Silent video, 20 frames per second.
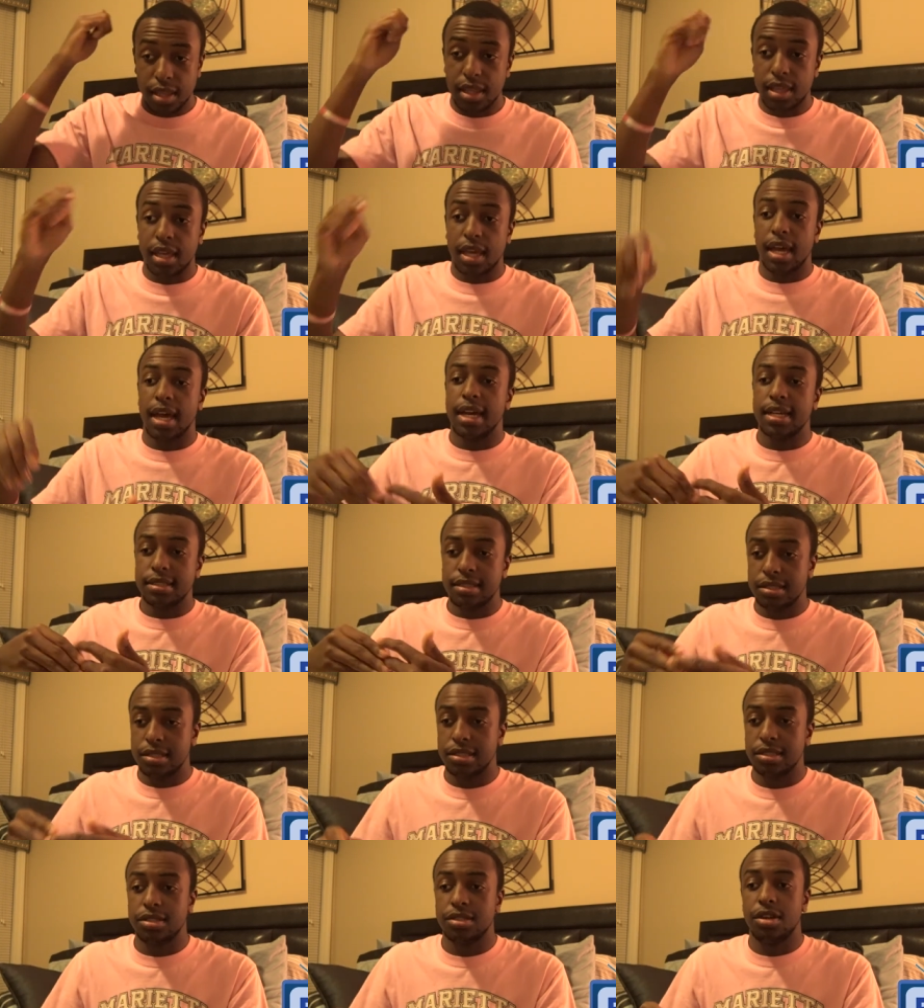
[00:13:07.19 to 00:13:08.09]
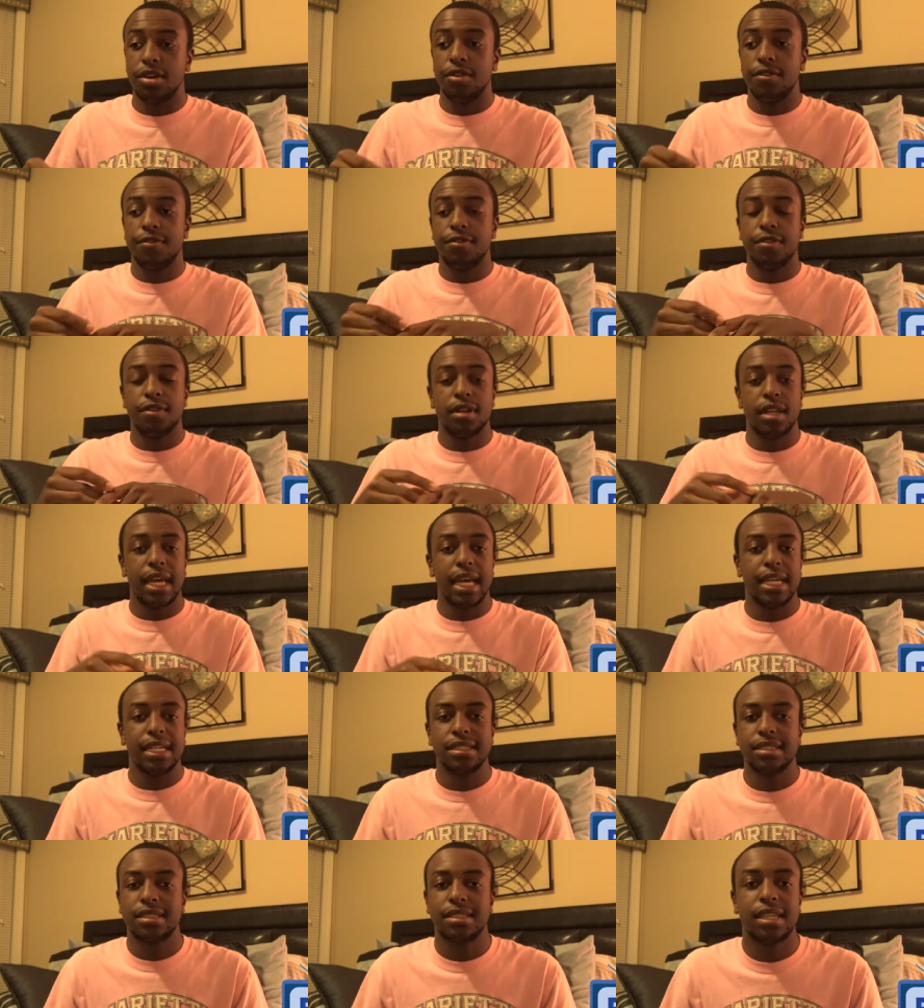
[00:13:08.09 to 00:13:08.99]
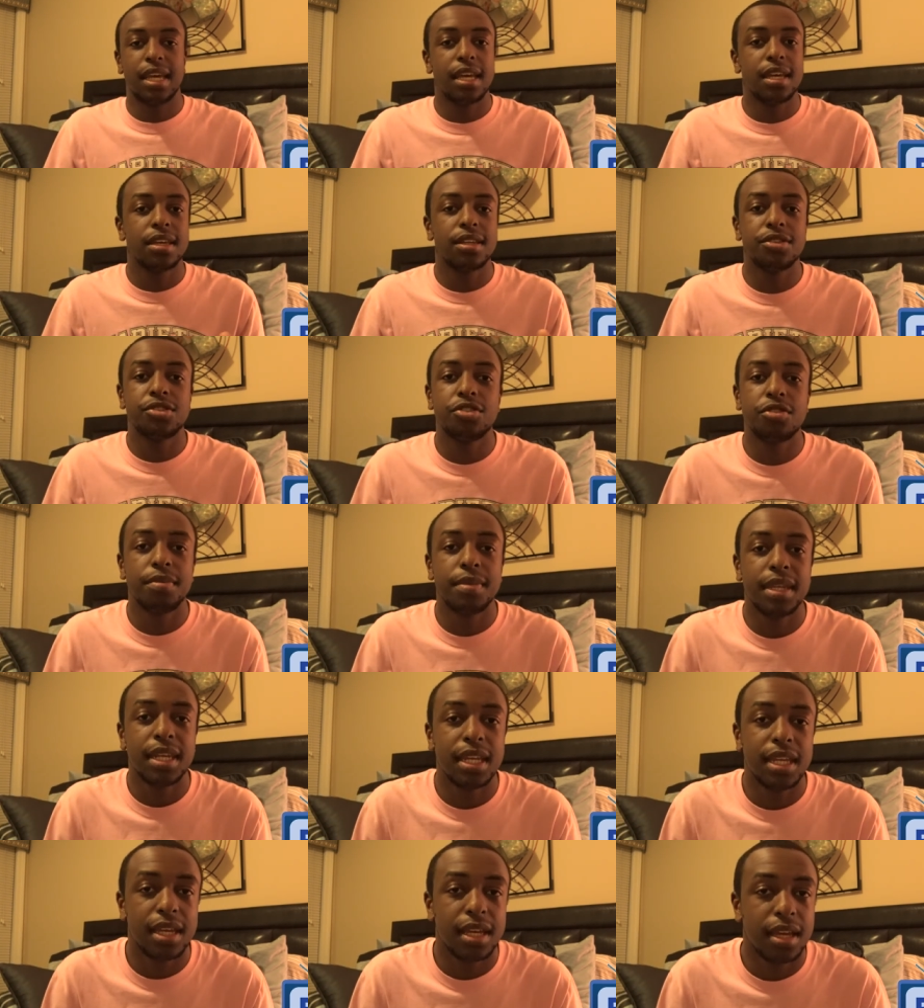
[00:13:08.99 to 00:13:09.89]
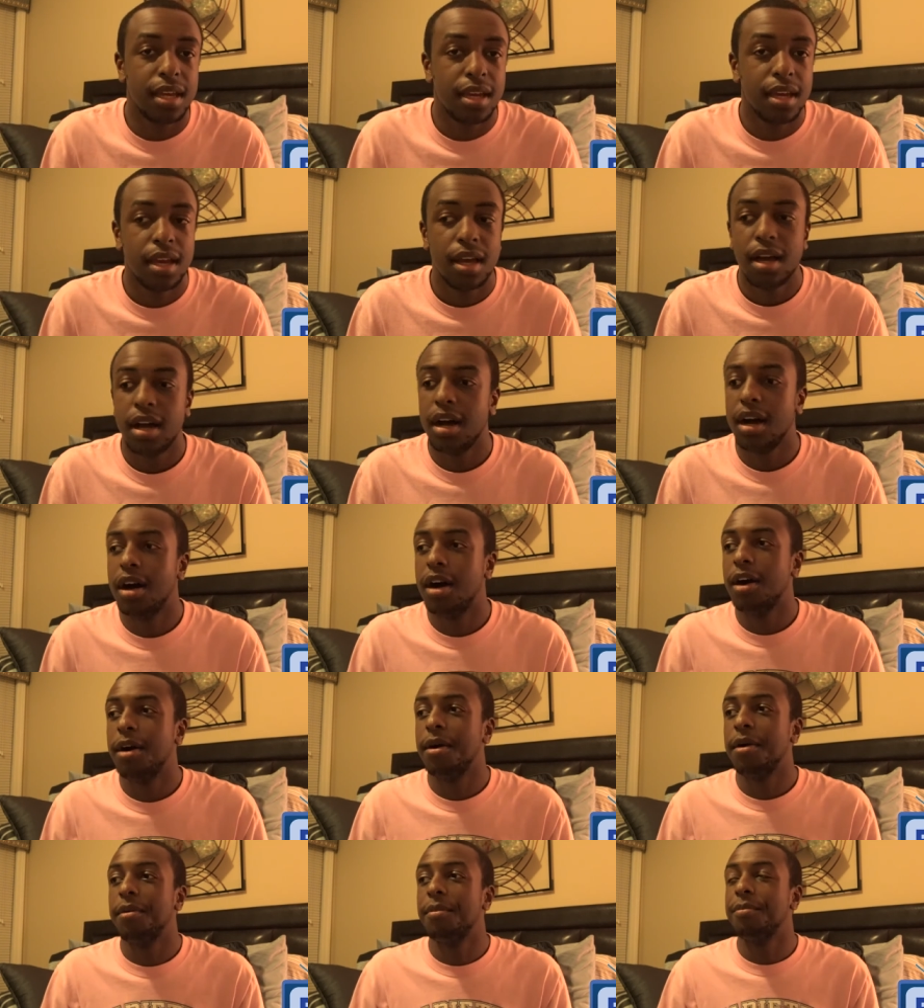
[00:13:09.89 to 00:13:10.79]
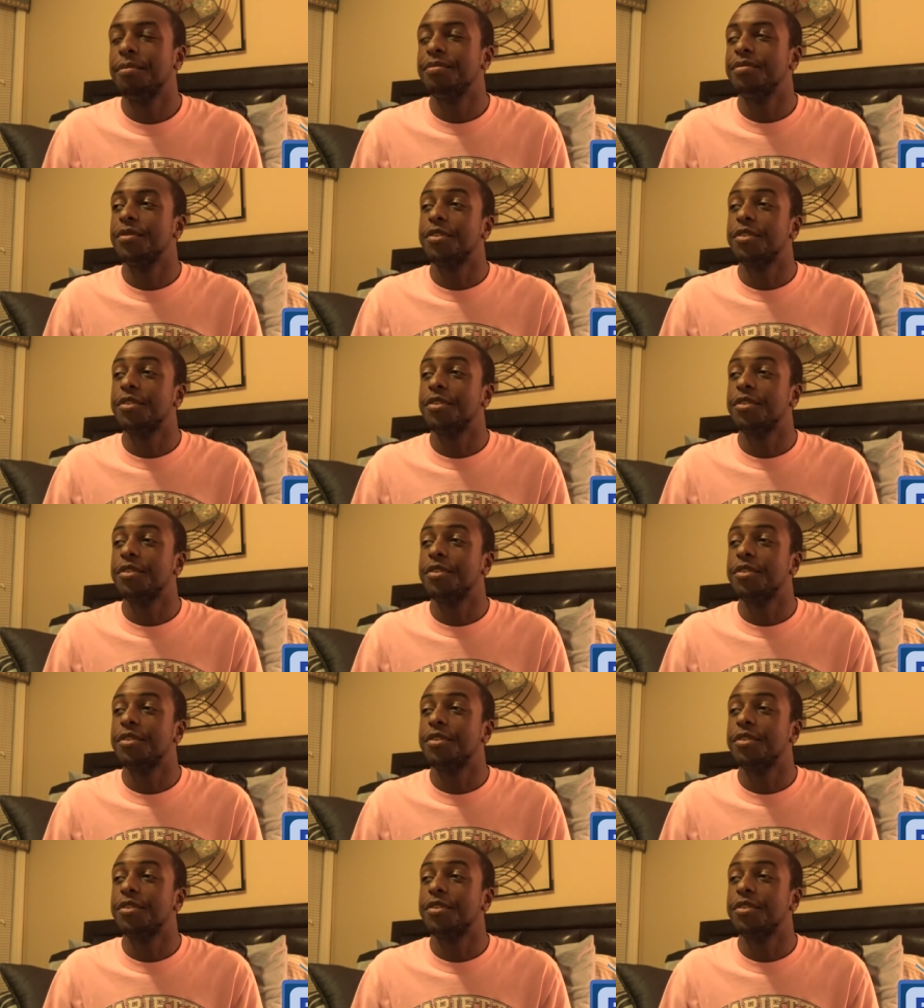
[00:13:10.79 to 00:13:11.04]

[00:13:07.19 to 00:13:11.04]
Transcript: the guys are just known for like taking too many um,